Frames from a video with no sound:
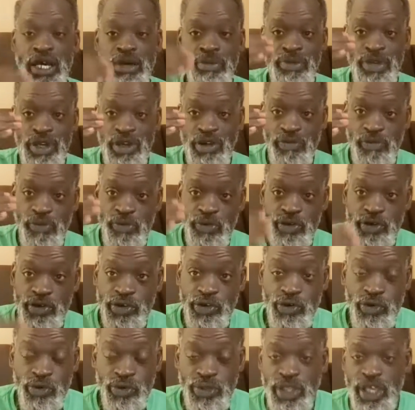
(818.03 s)
I'm looking for
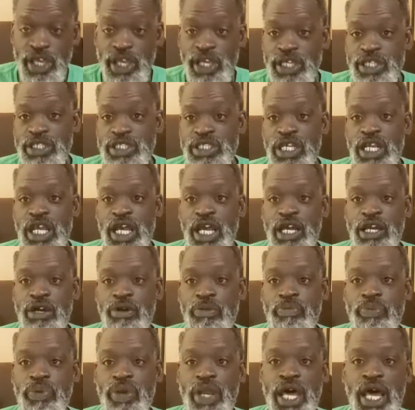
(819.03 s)
new things that I
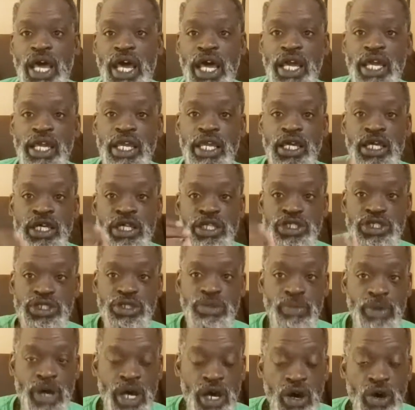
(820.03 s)
could apply
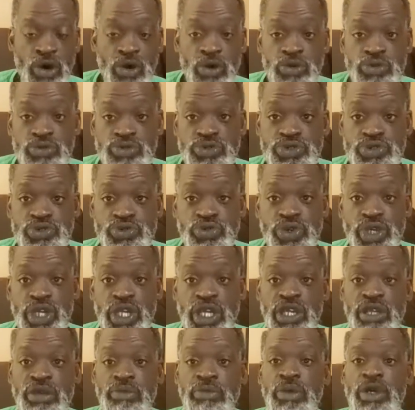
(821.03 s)
to my own
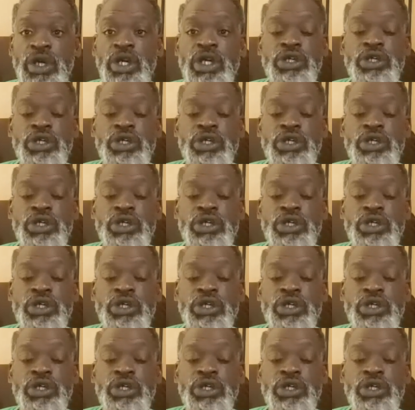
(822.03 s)
stream.